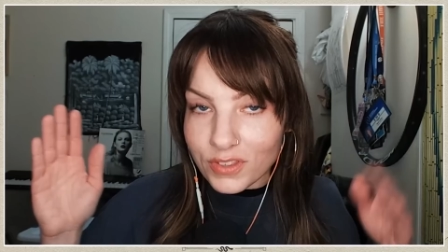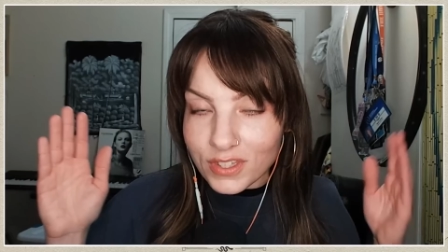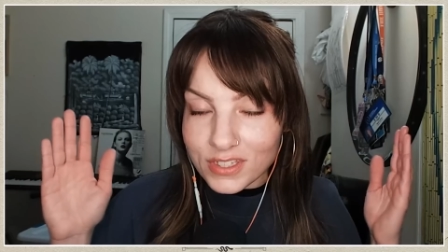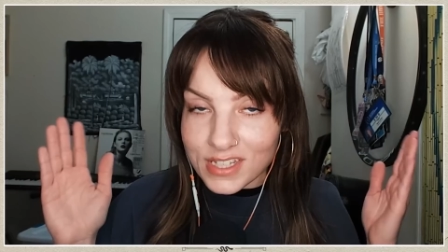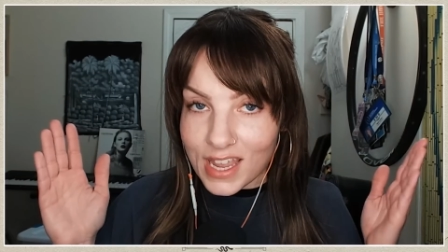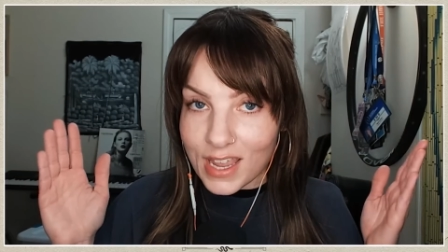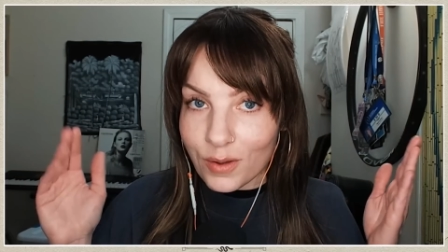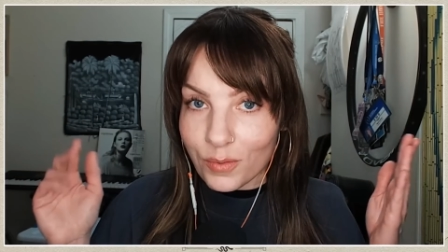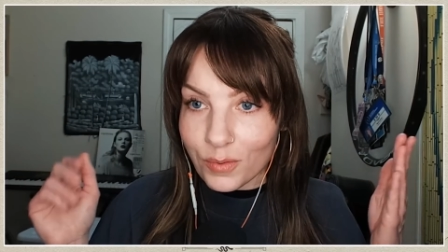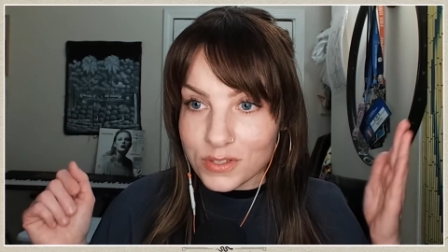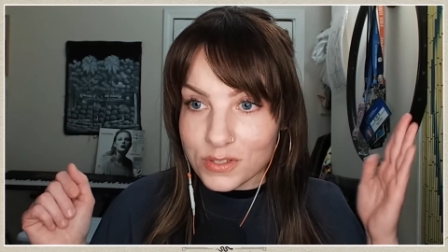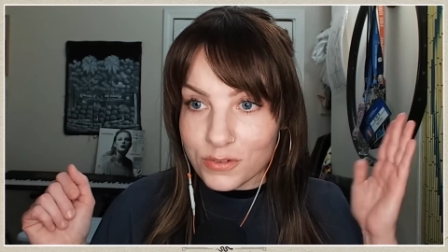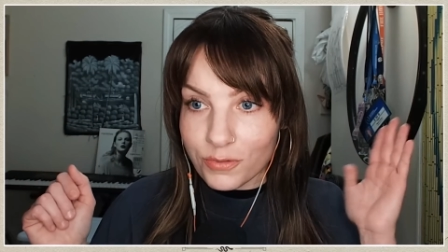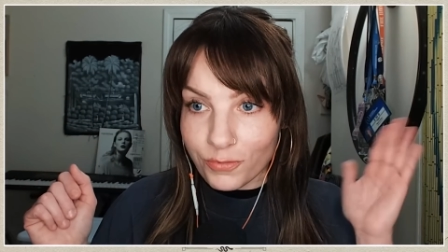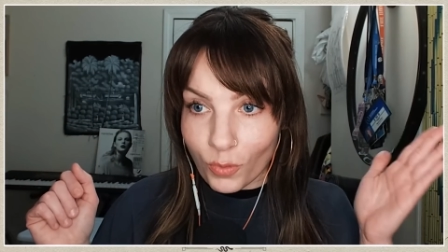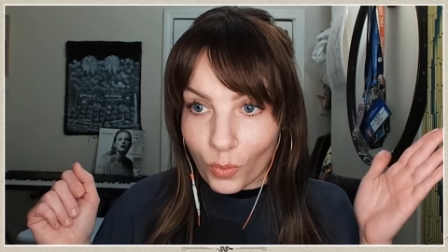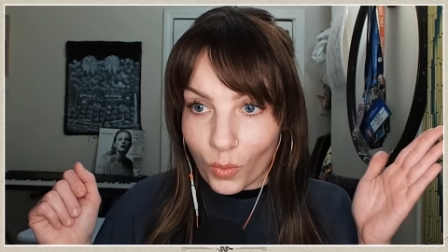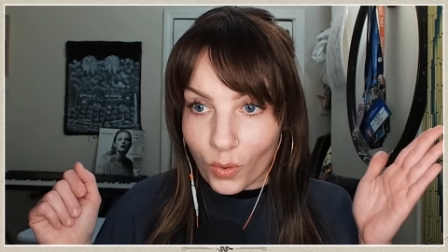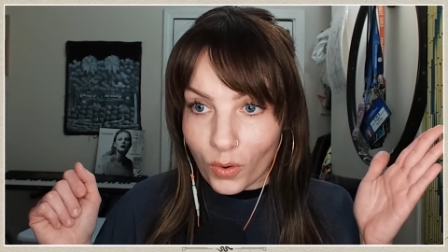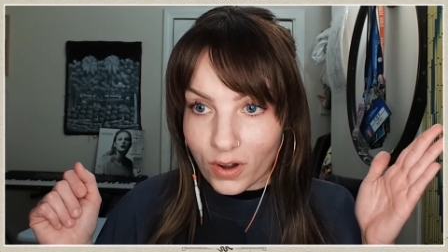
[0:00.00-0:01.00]
The date was
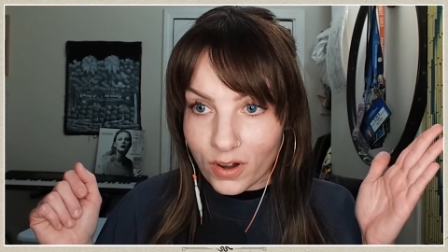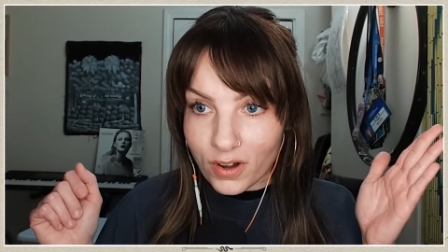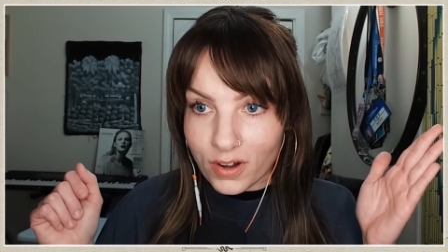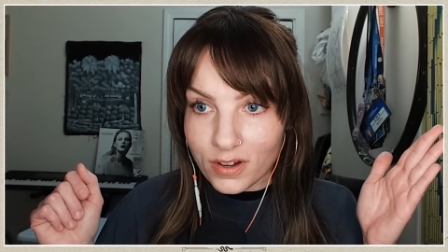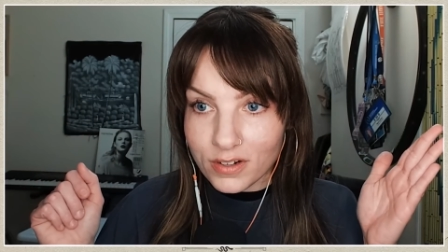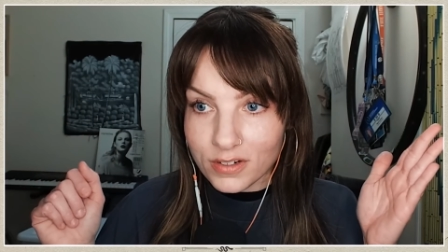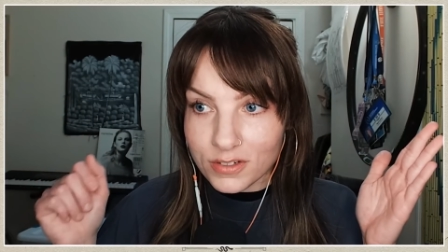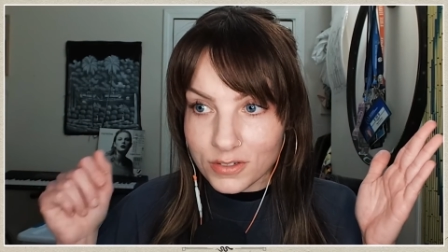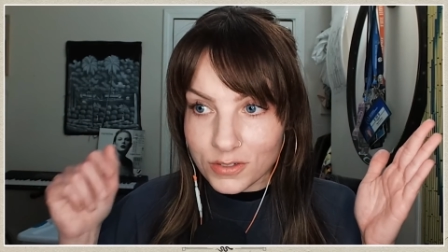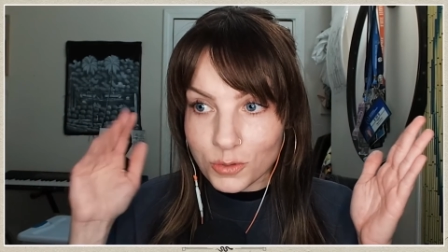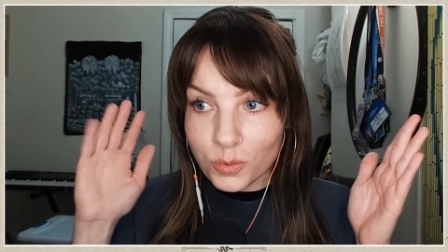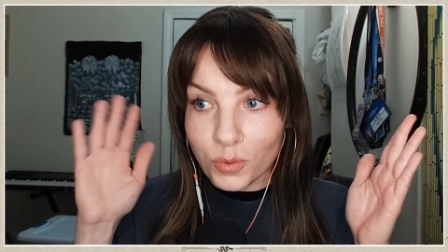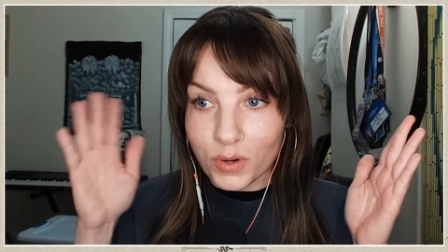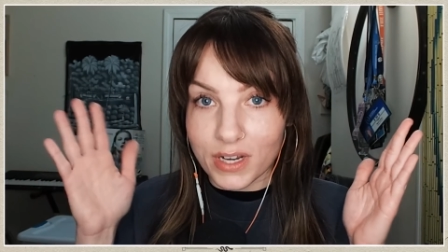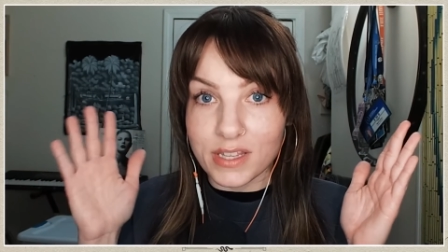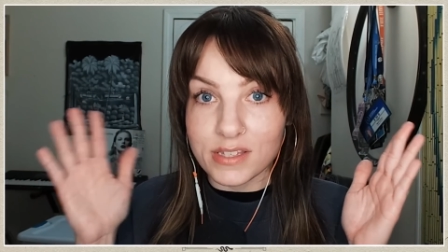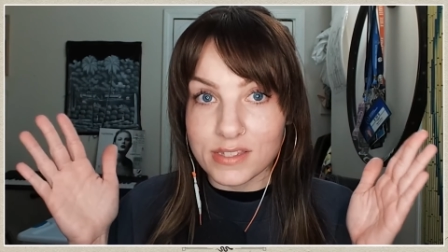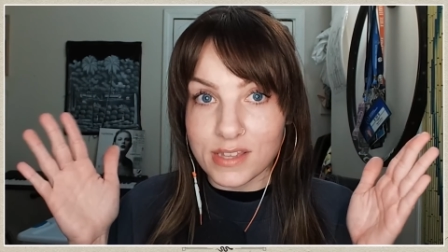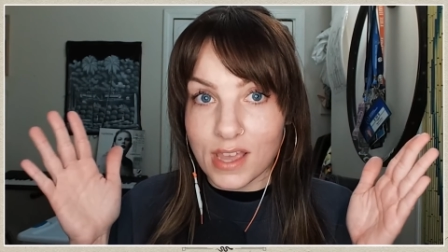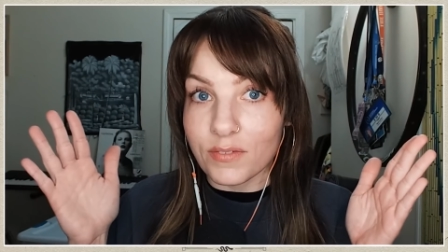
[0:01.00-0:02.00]

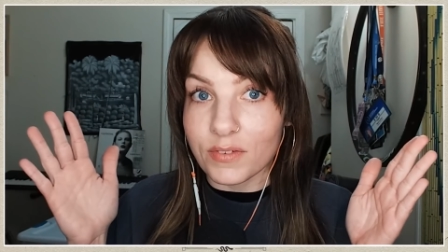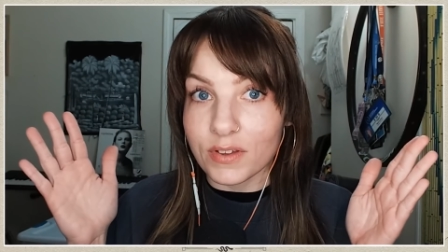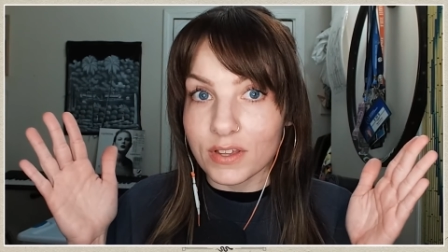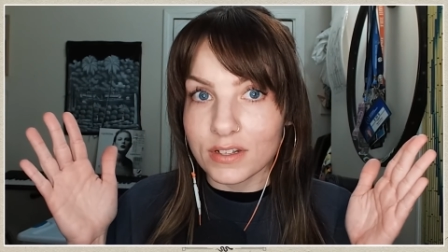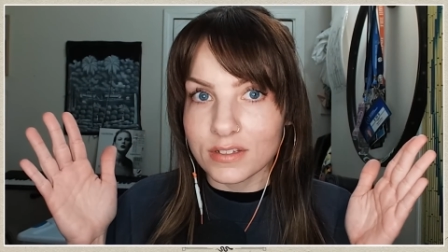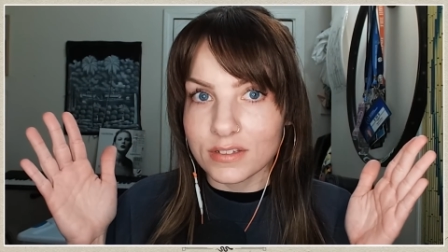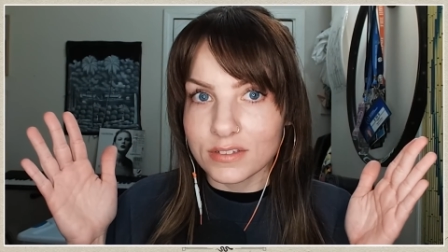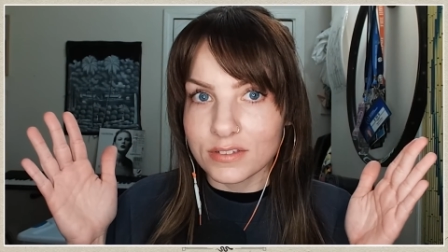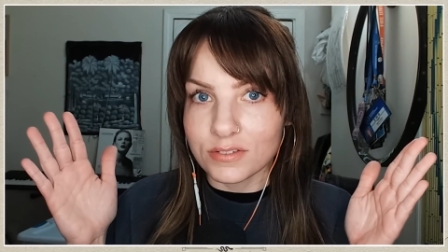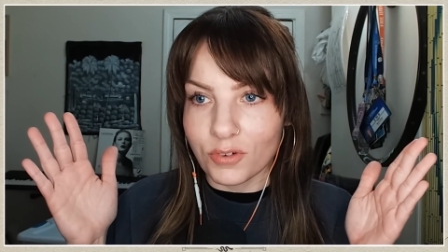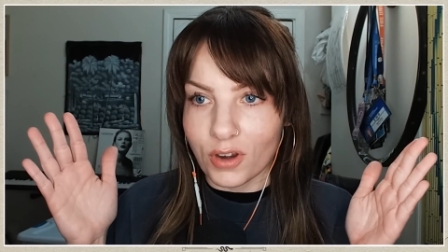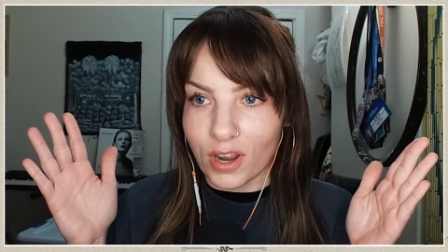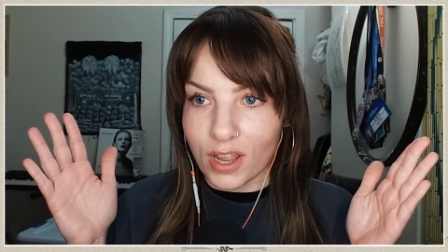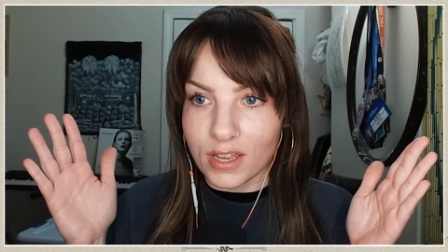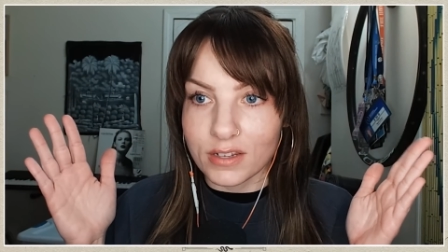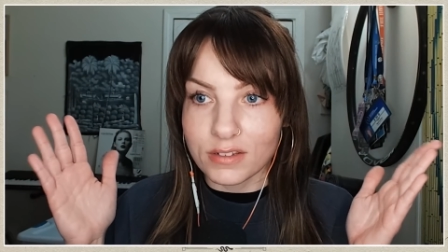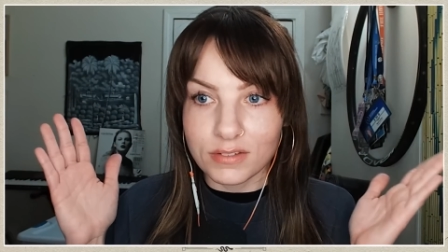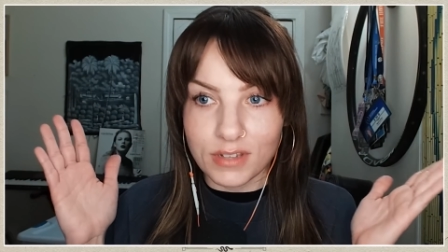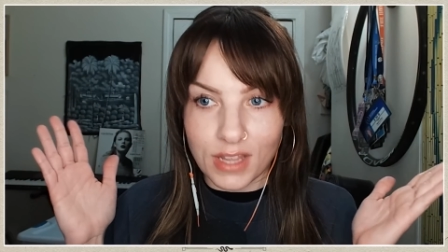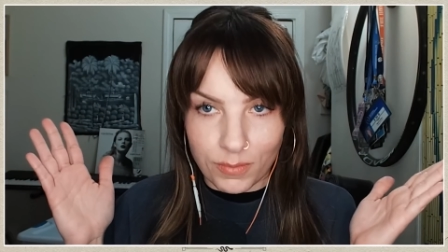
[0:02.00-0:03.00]
4/27,
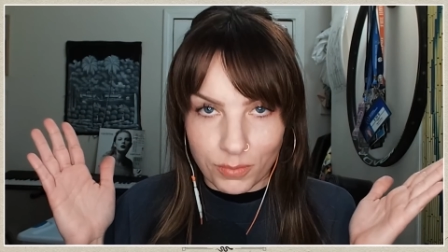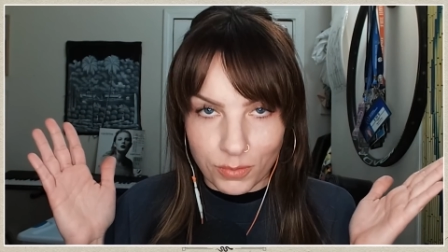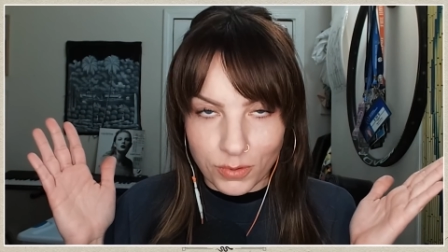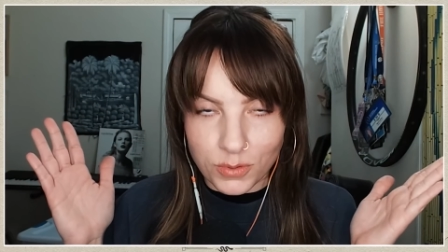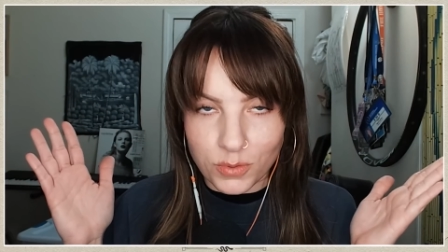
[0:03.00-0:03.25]
right? April